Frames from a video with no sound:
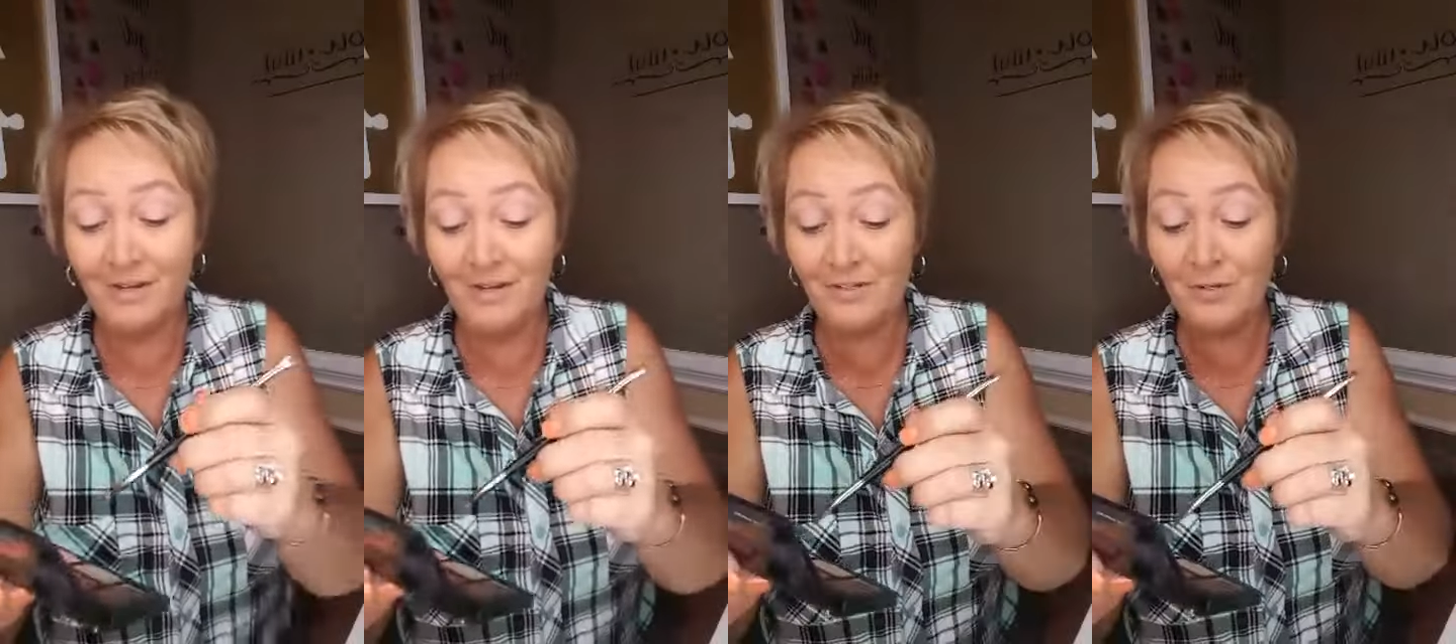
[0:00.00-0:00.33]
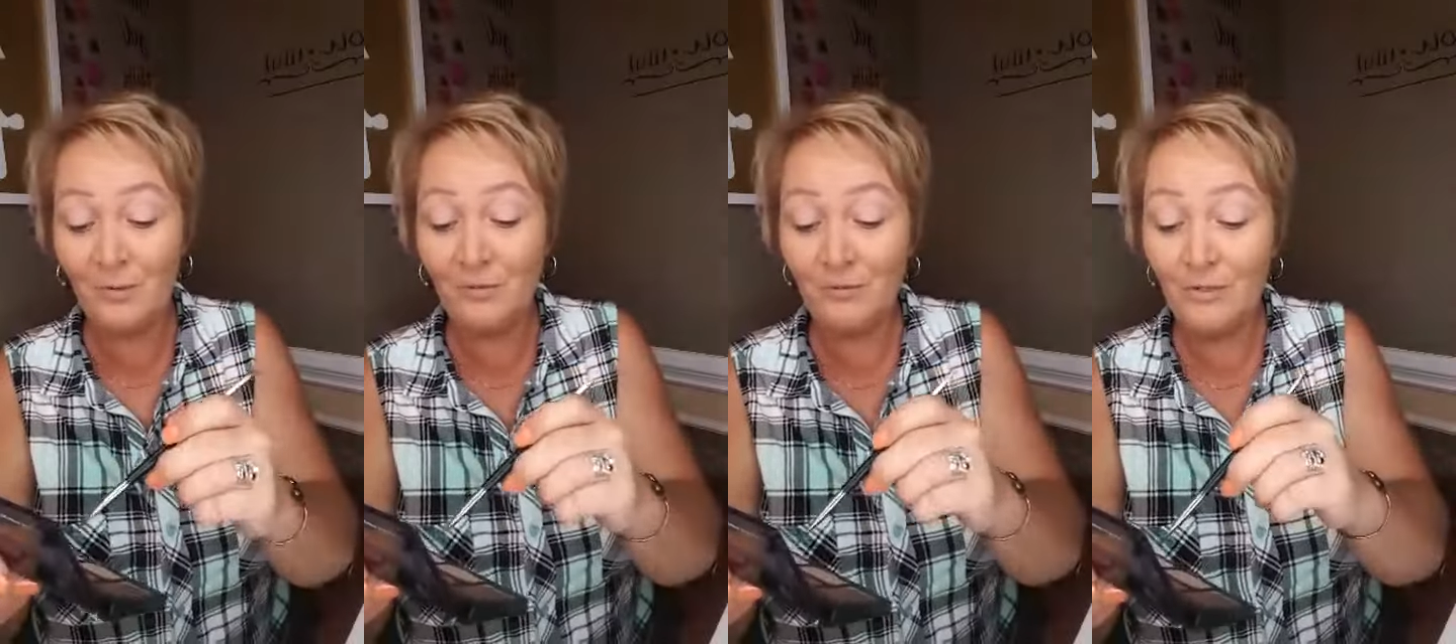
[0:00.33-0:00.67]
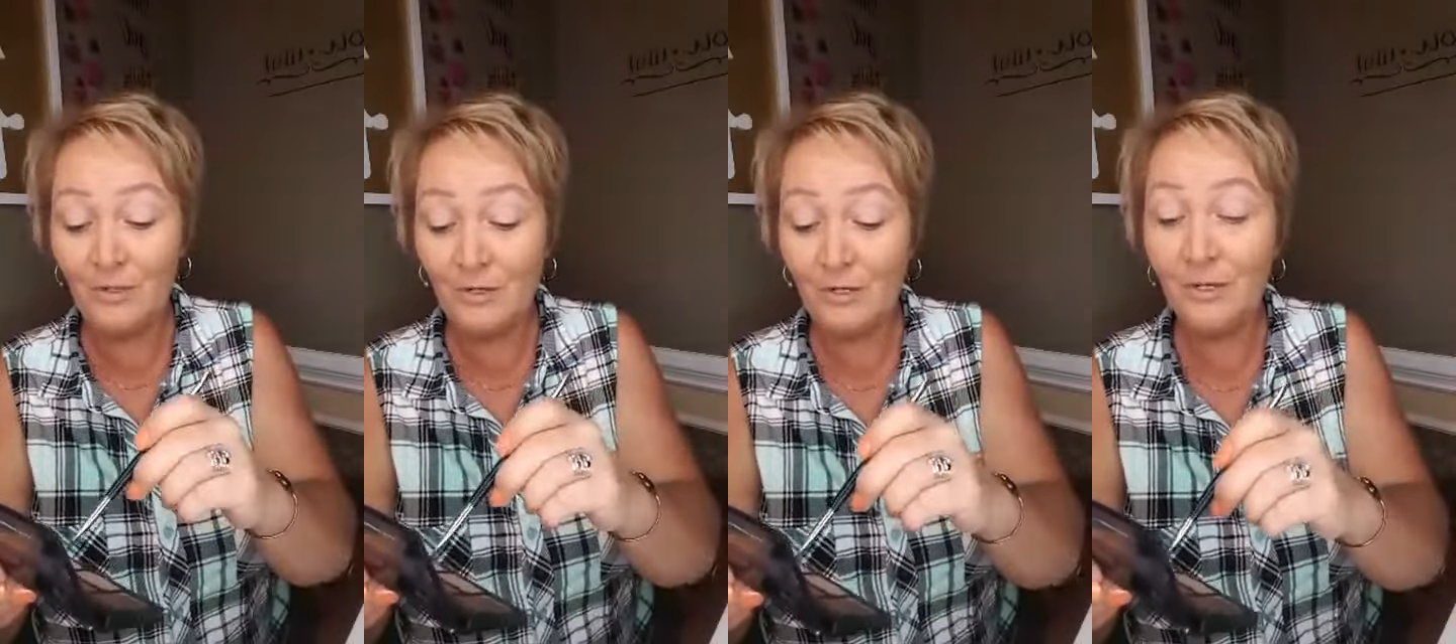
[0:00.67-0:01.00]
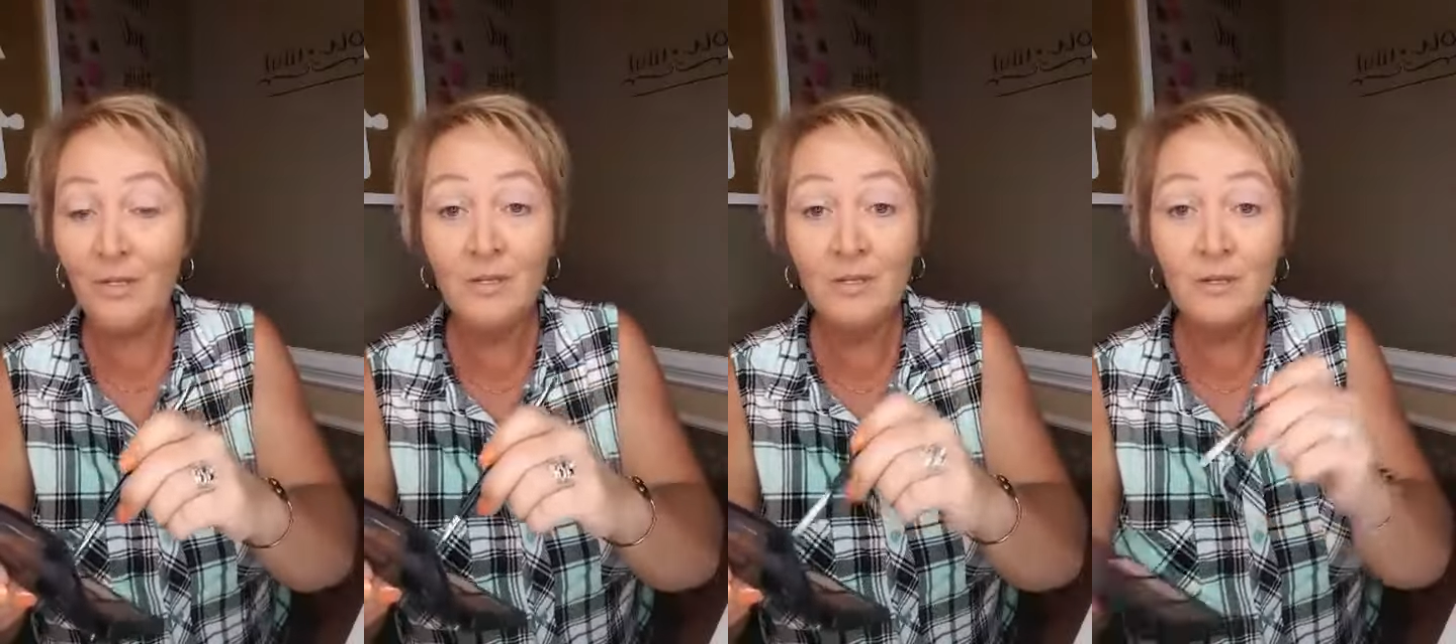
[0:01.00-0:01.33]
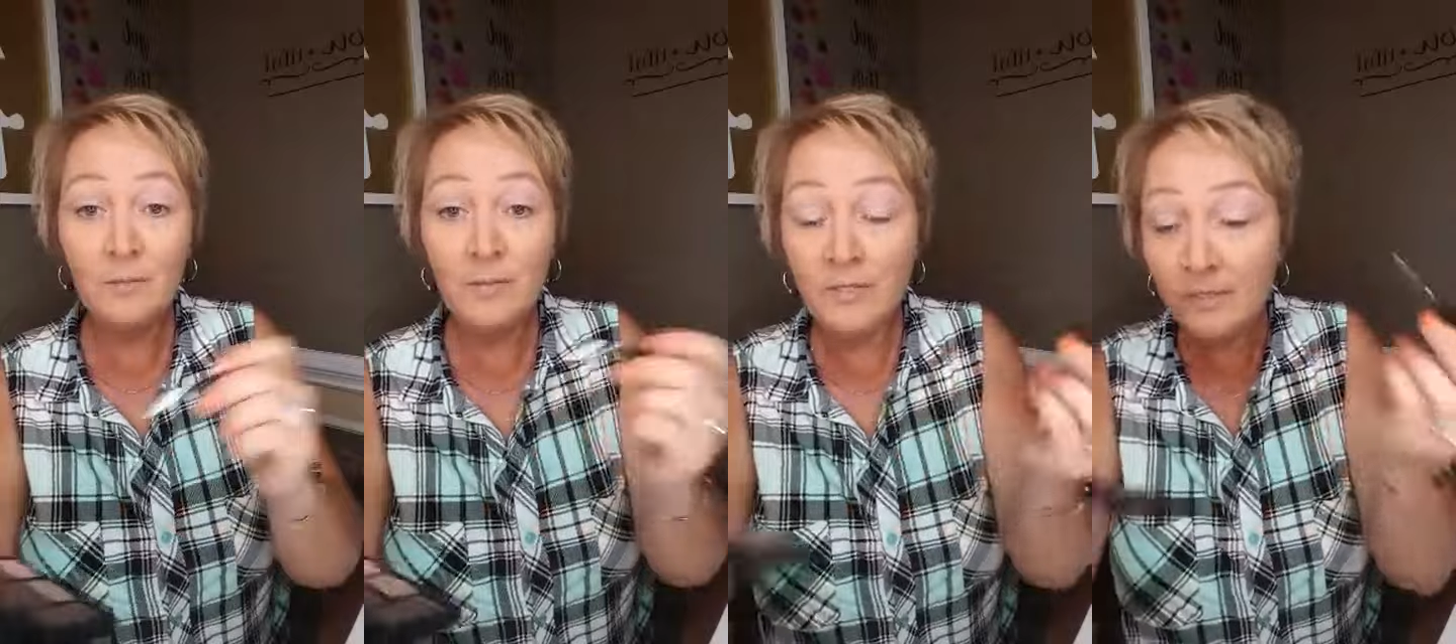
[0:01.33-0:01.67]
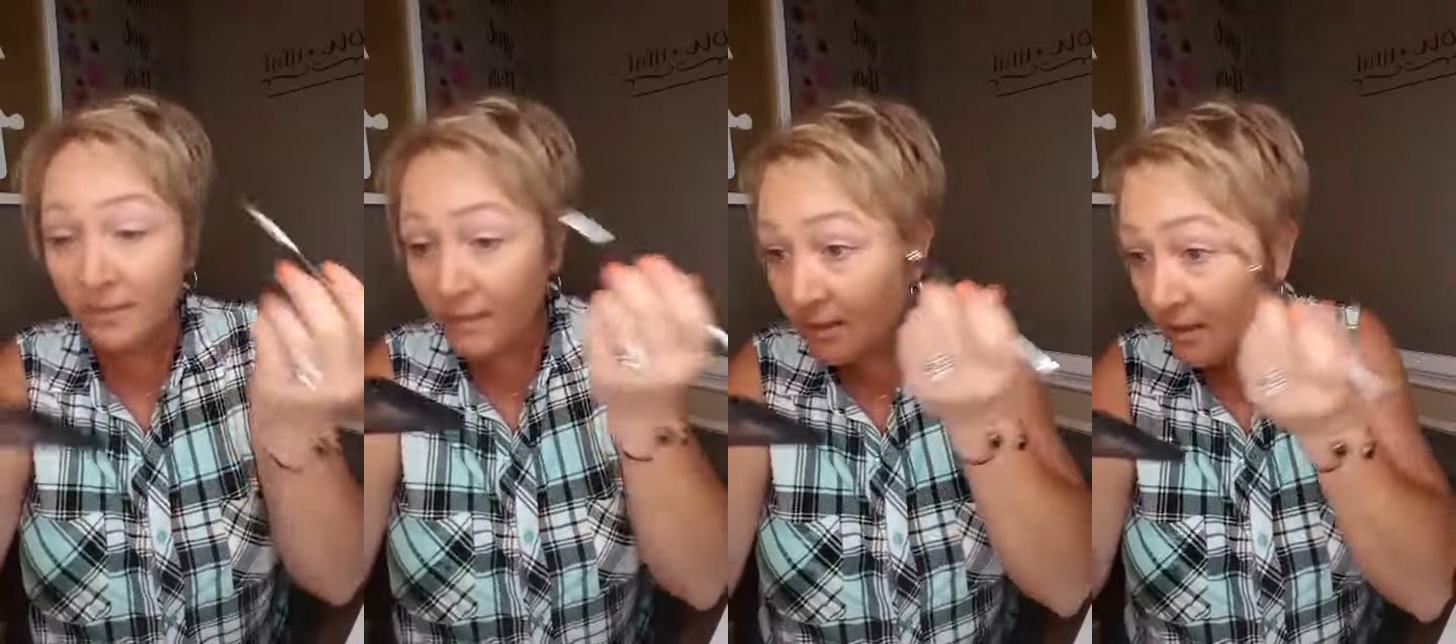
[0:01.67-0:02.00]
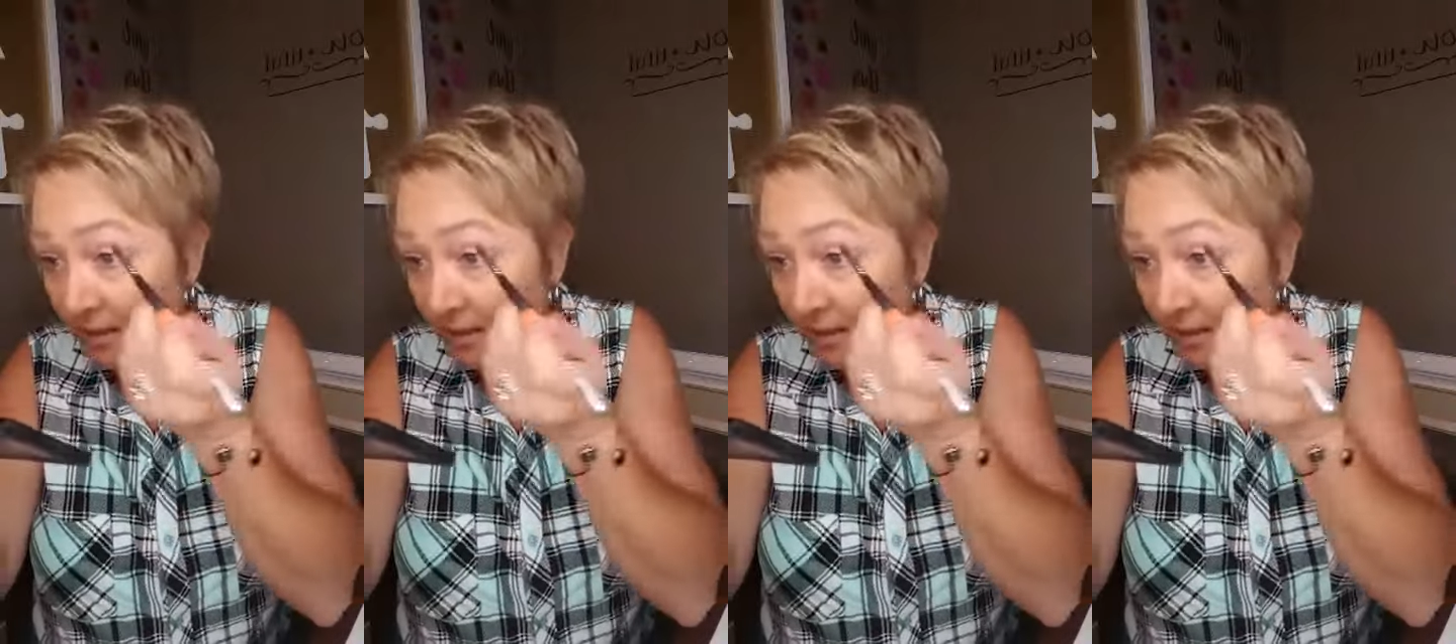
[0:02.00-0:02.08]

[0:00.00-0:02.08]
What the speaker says: I don't look completely,